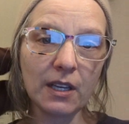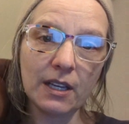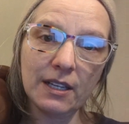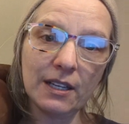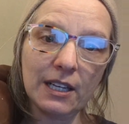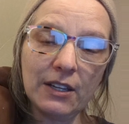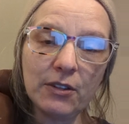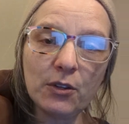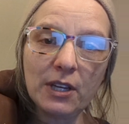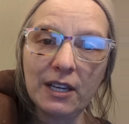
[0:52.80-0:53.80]
And
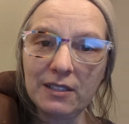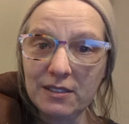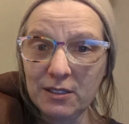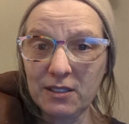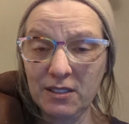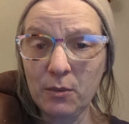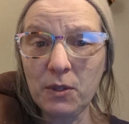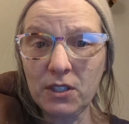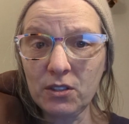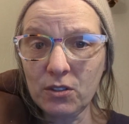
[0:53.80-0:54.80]
even though that has
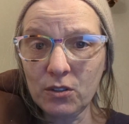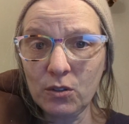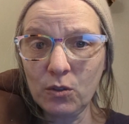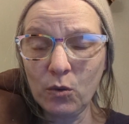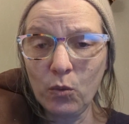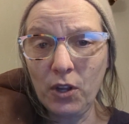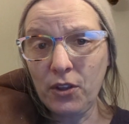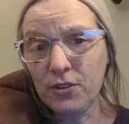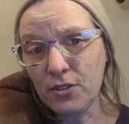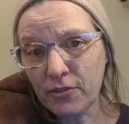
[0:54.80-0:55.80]
something to do
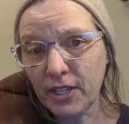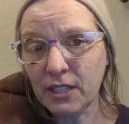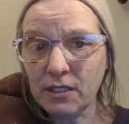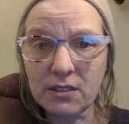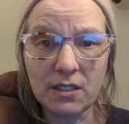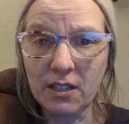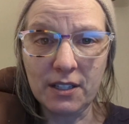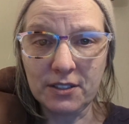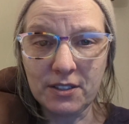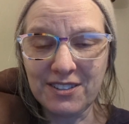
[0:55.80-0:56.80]
with the nerve endings and
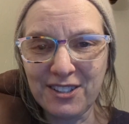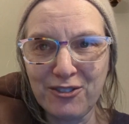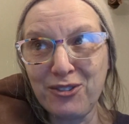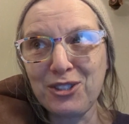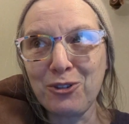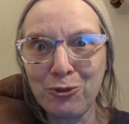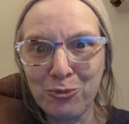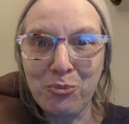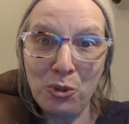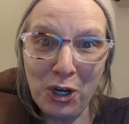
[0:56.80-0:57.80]
not just the physical
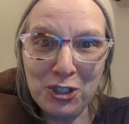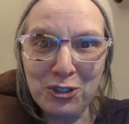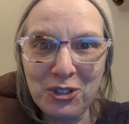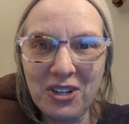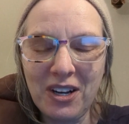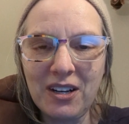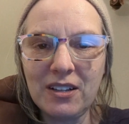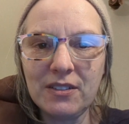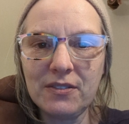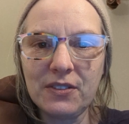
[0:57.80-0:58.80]
pressure
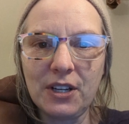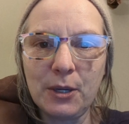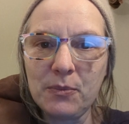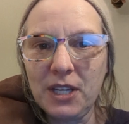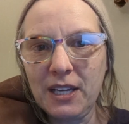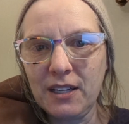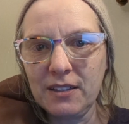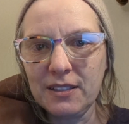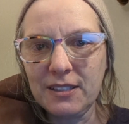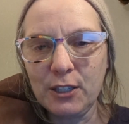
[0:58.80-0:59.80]
of the head
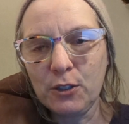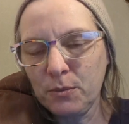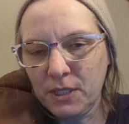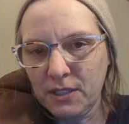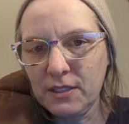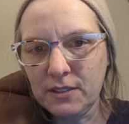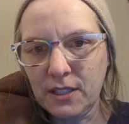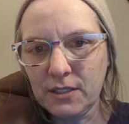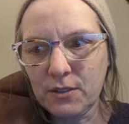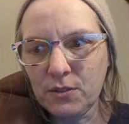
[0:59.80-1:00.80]
on the sacrum, at least
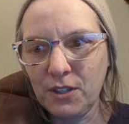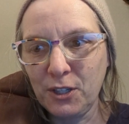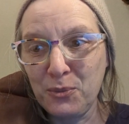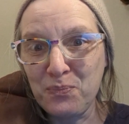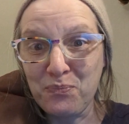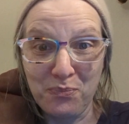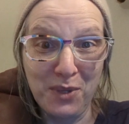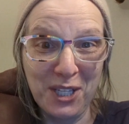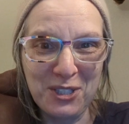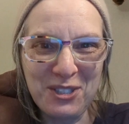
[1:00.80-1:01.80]
that's
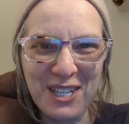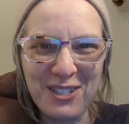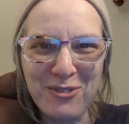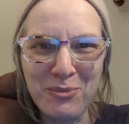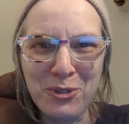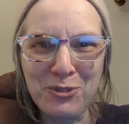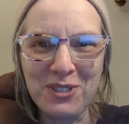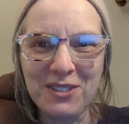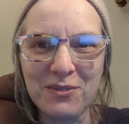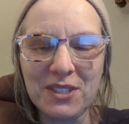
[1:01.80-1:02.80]
my understanding from the most
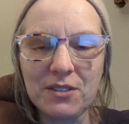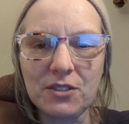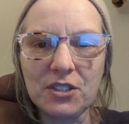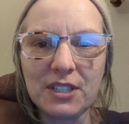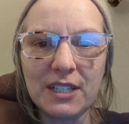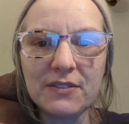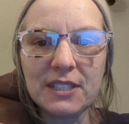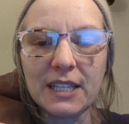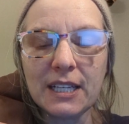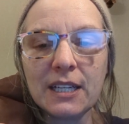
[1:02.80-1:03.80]
recent research that I've
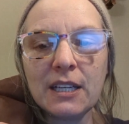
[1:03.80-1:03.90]
seen,